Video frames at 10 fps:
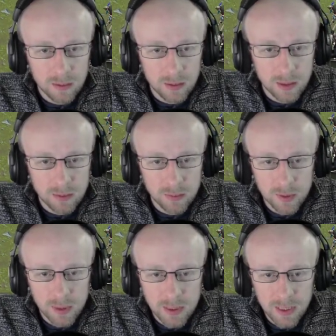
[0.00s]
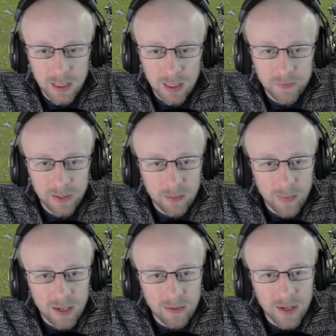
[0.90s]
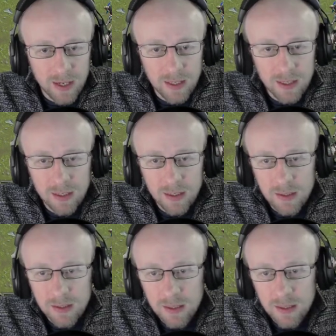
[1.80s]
That's what I want to see. I think he may evade.